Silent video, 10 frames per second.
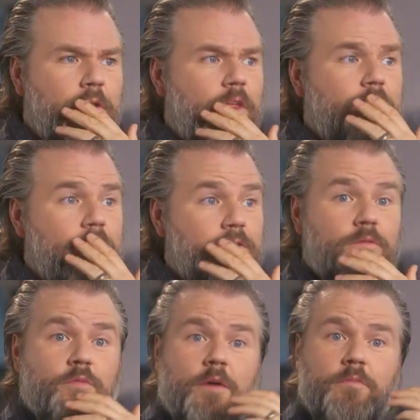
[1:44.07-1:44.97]
But then there's
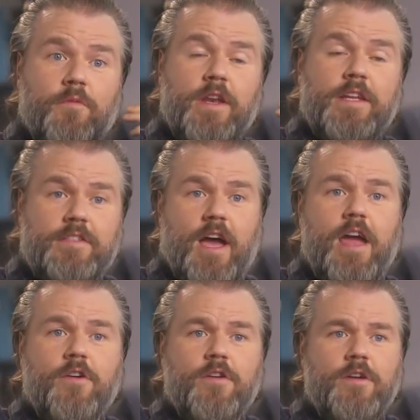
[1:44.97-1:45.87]
a, a, an
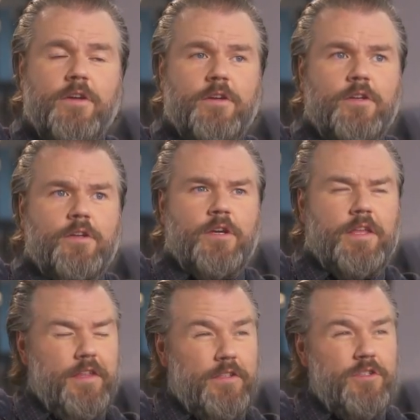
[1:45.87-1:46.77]
entire
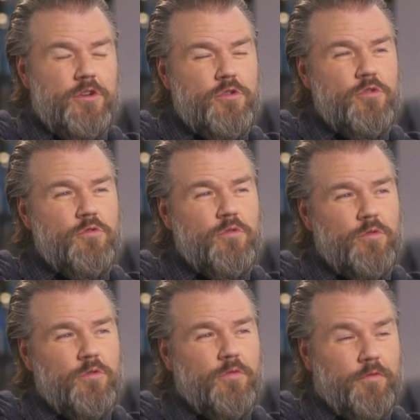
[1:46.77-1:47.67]
I think two
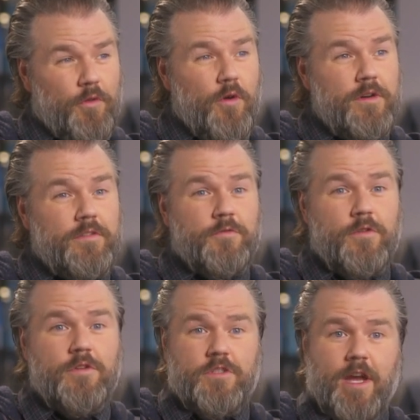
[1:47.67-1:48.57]
floors
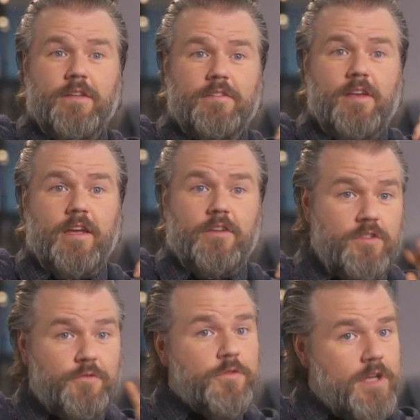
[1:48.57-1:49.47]
for child psych,
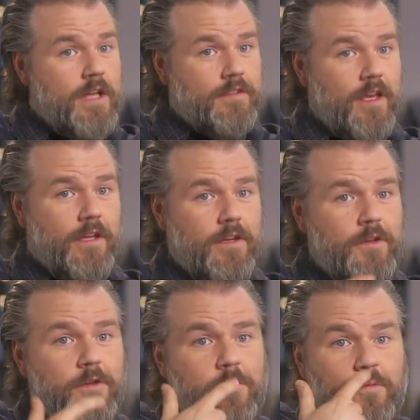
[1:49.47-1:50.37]
just for child psych
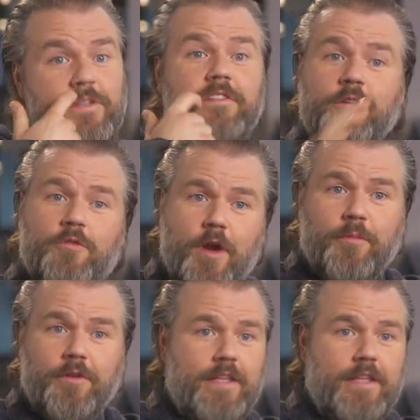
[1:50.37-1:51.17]
which is incredible.